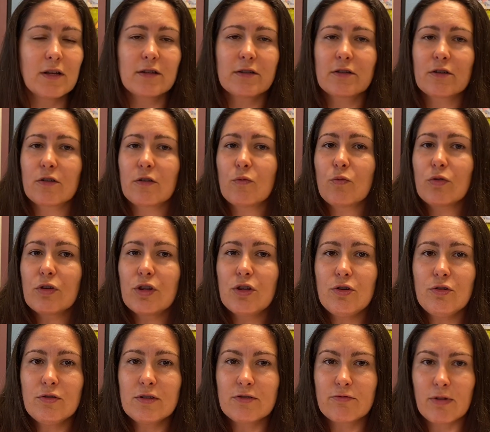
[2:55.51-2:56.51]
Certain will
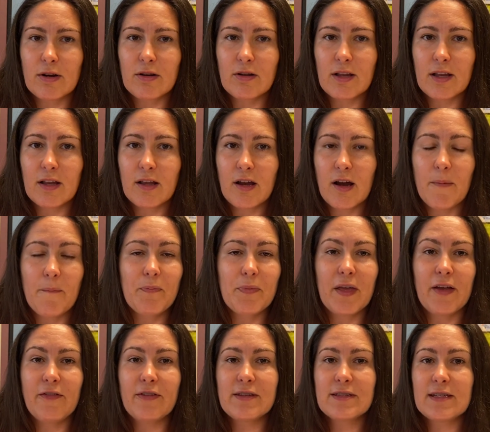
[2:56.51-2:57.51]
use rental income
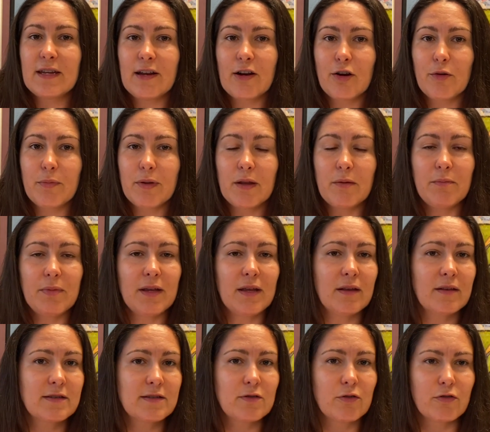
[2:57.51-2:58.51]
if it's an
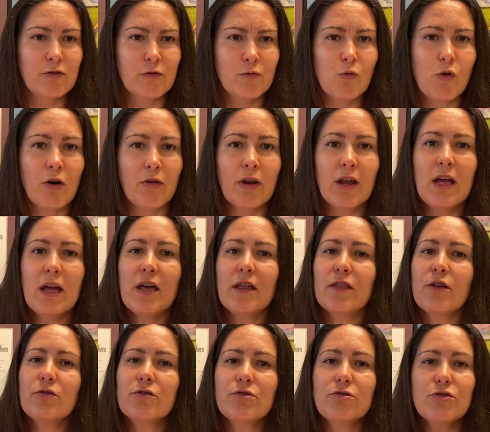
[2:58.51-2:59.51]
Airbnb, certain won't.
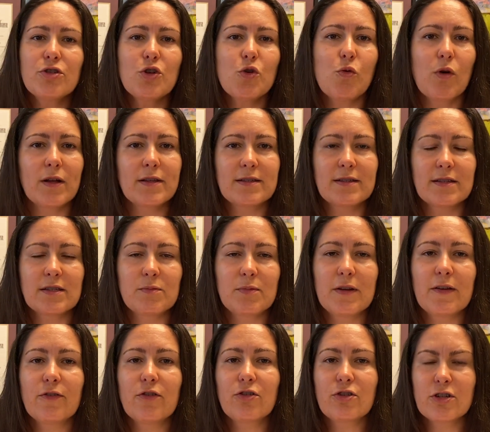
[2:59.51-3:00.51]
Those are nuances,
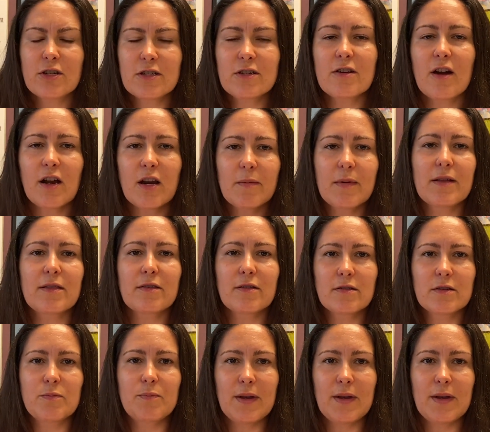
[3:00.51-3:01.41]
but if you're just talking about those